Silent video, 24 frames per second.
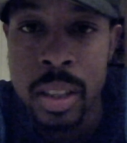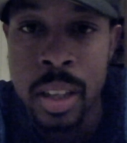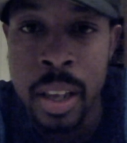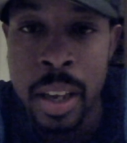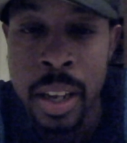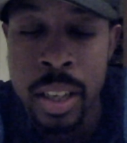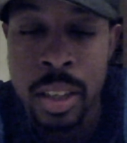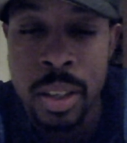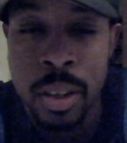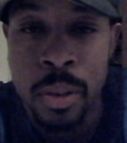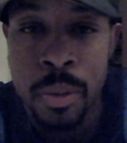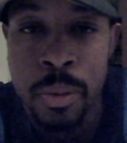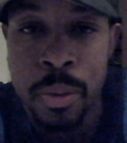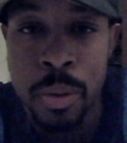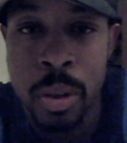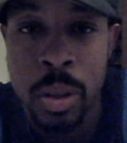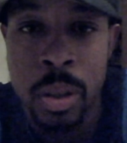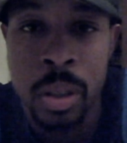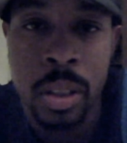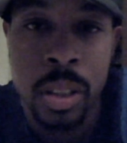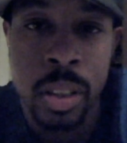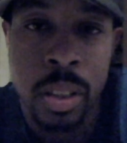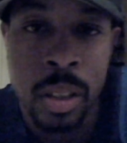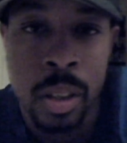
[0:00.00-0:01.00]
Thank you
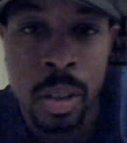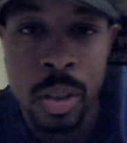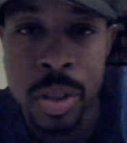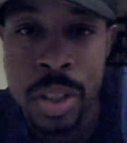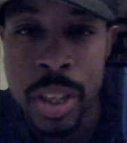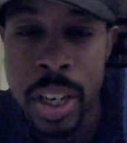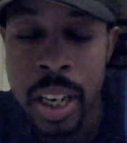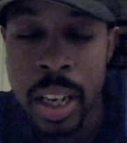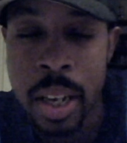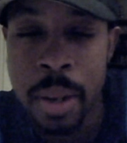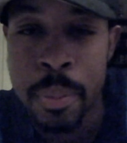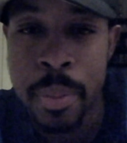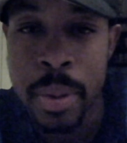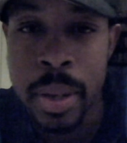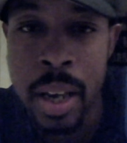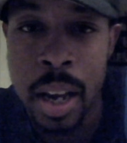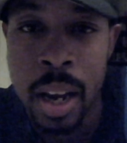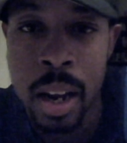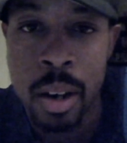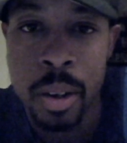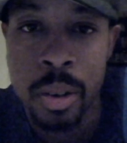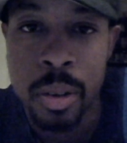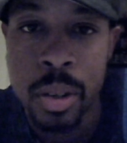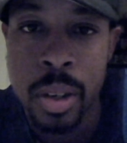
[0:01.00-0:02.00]
for, you know, checking me
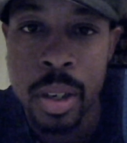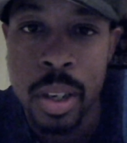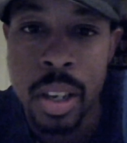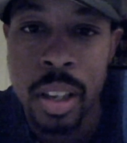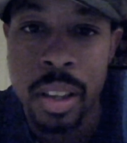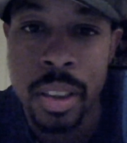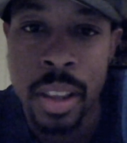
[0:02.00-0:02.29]
out.